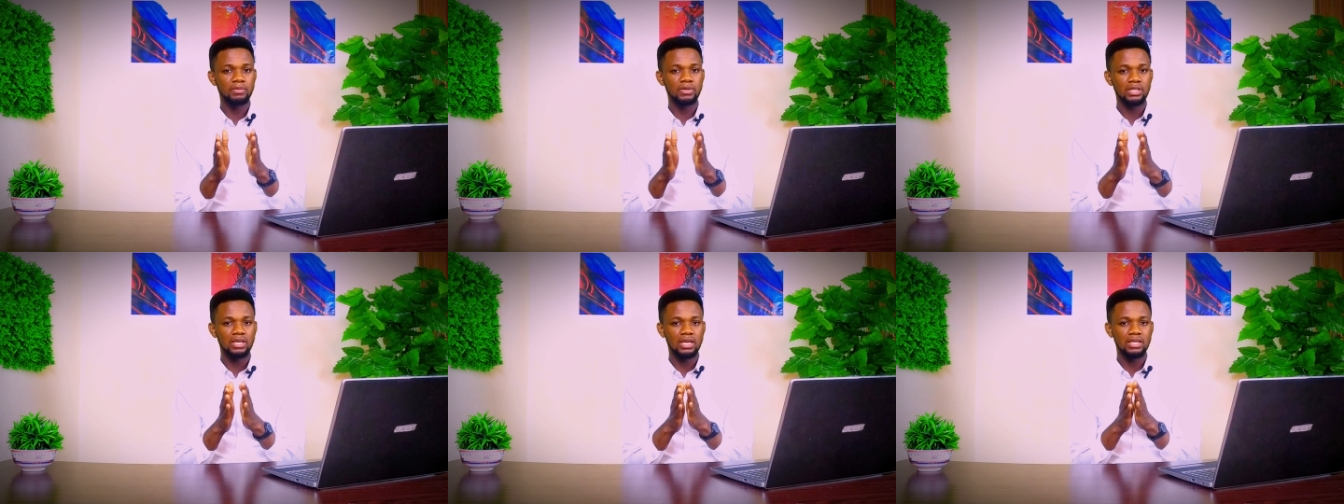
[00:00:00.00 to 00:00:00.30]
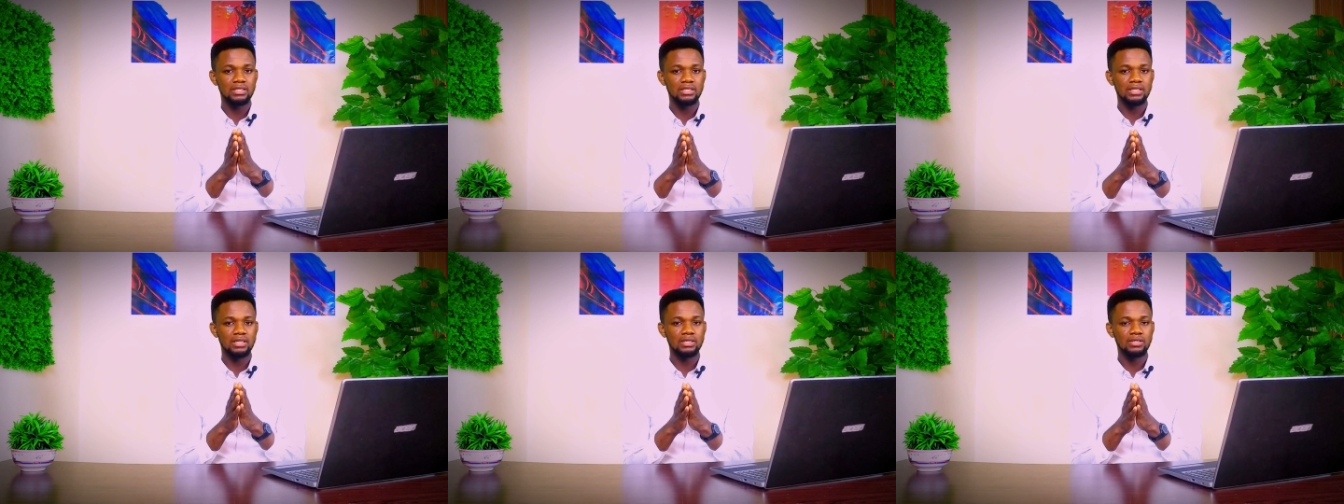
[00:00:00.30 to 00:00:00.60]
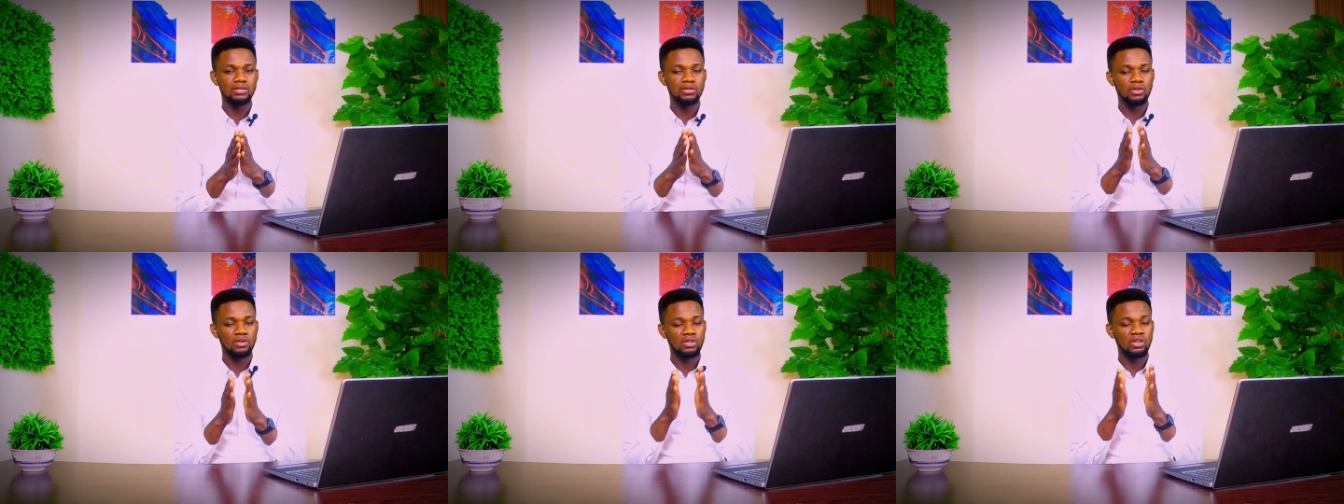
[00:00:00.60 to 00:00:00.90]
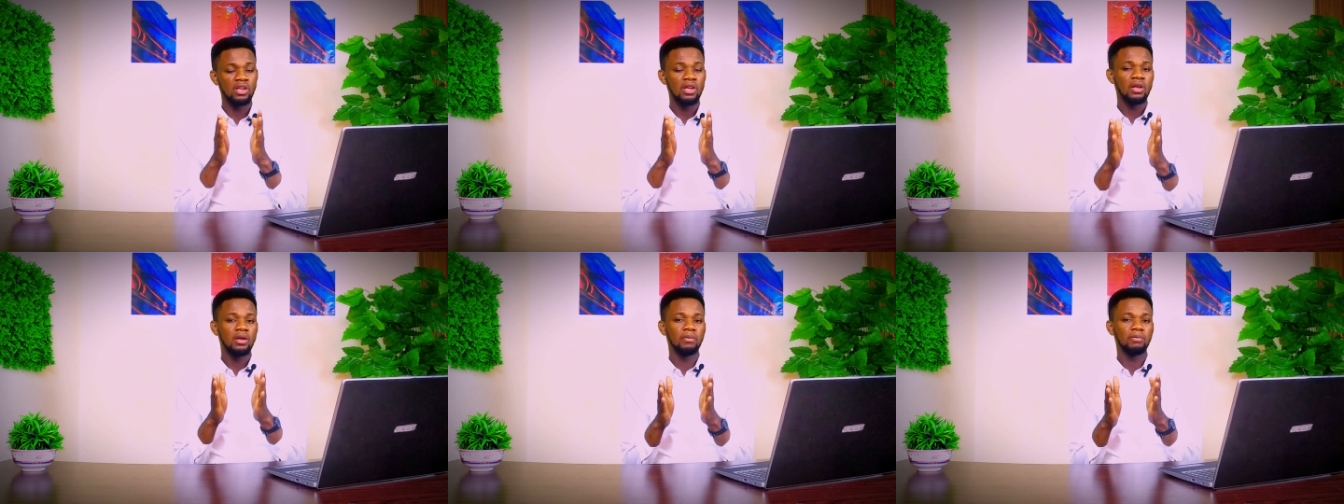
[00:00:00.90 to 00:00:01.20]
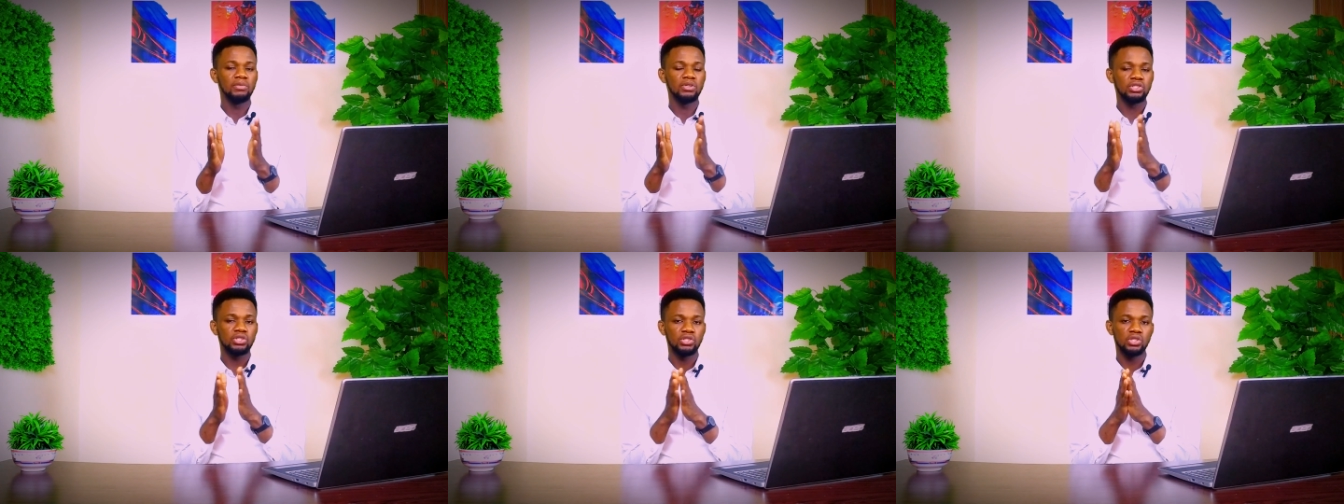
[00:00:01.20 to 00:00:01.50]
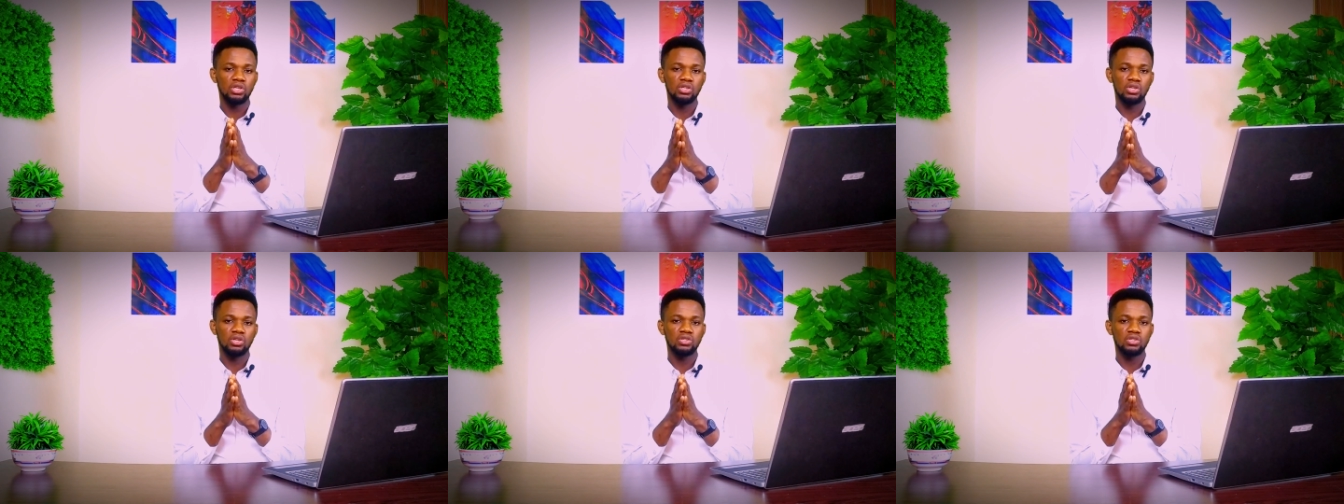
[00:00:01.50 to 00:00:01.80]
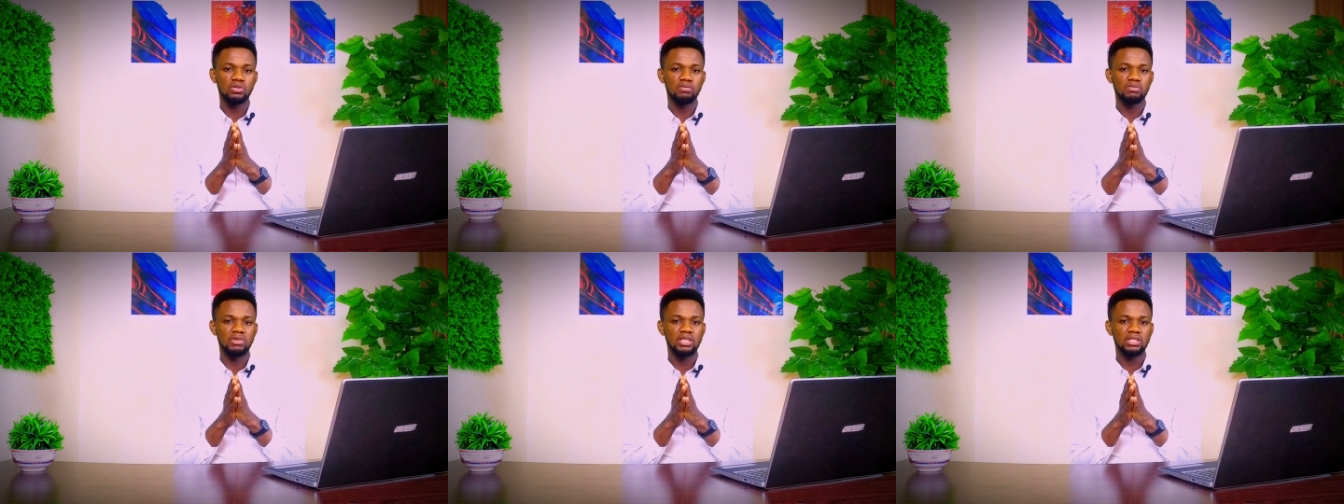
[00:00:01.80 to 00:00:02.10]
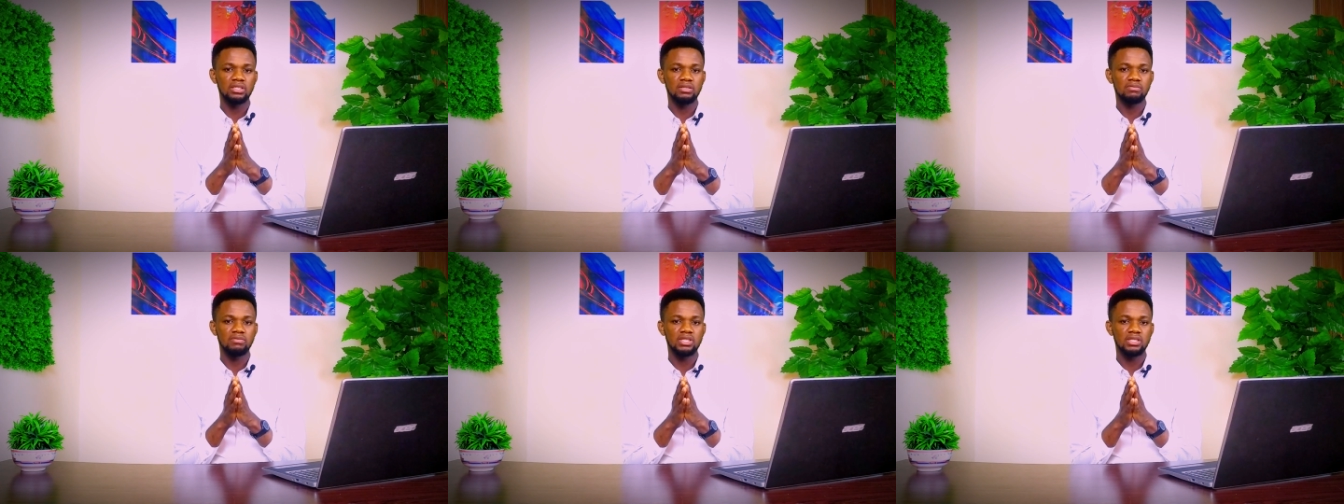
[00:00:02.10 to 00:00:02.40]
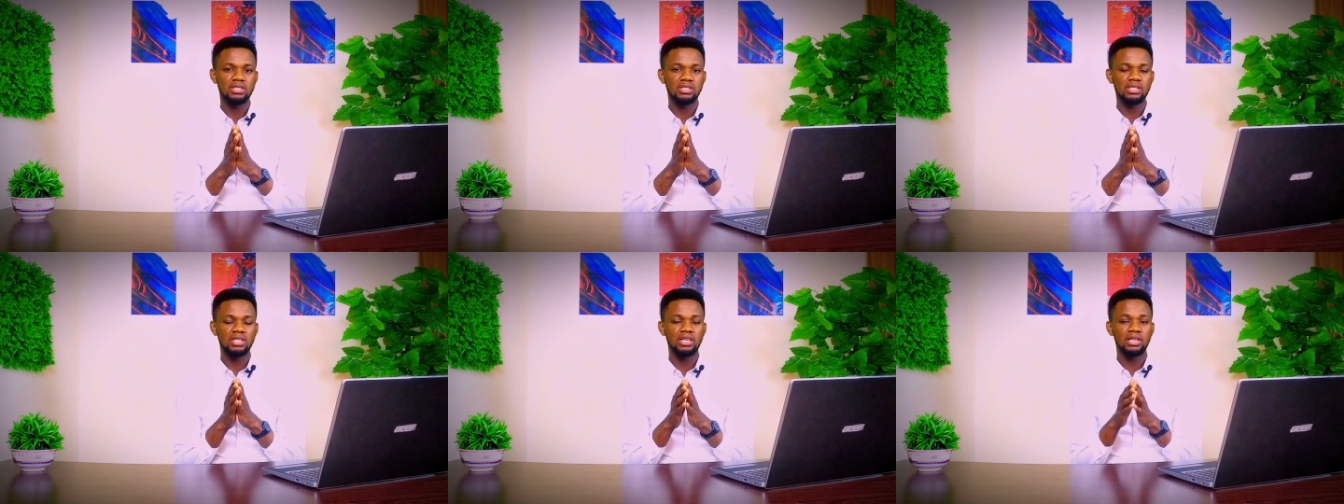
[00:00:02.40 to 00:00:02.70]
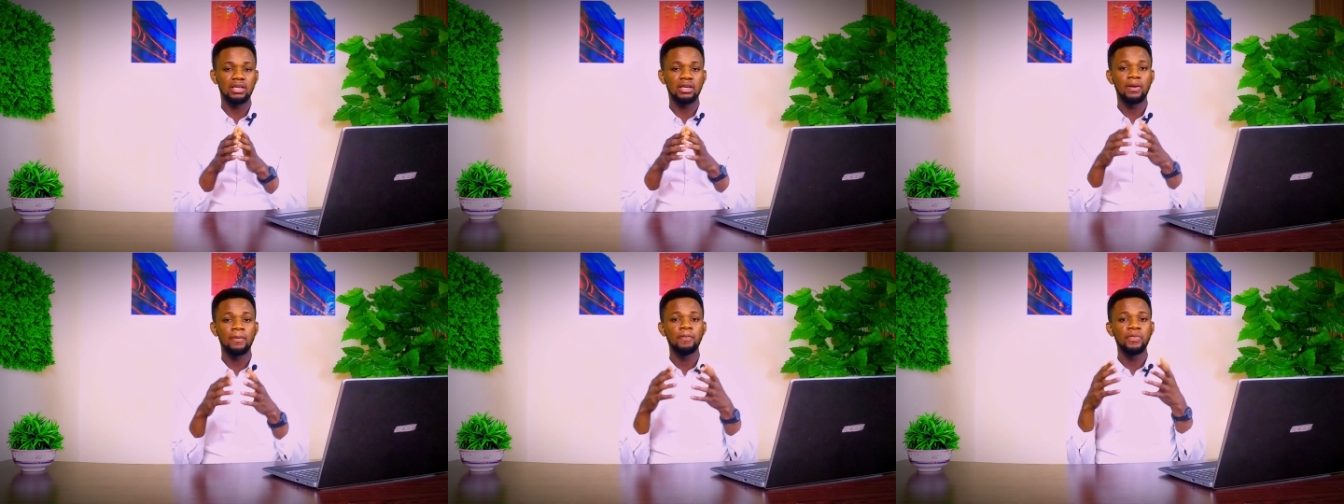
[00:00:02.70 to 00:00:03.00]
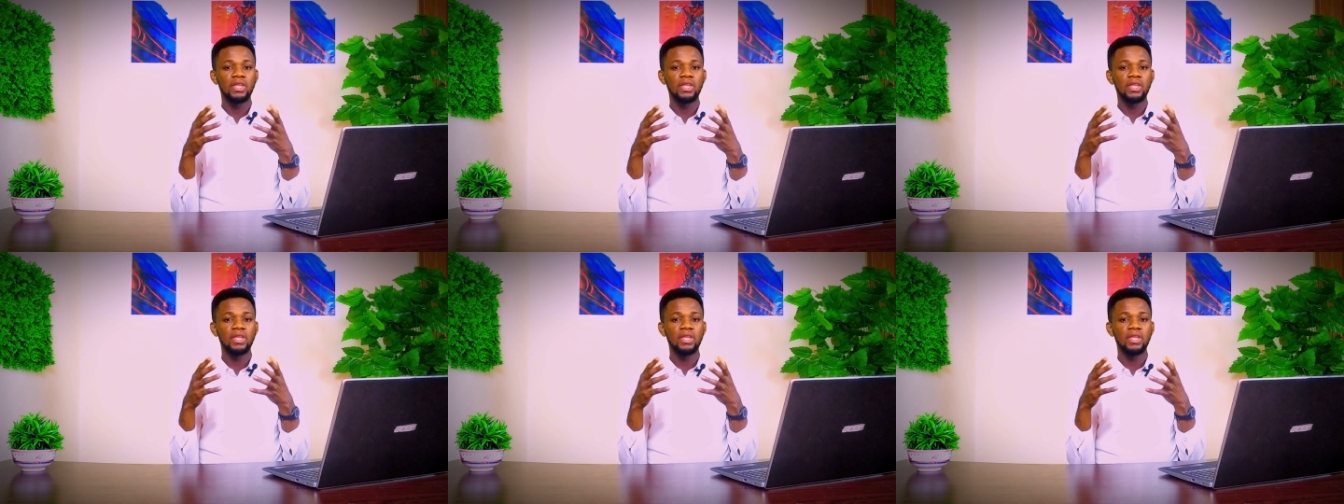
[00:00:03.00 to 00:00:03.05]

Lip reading: being assessed on, be sure not to make the mistake.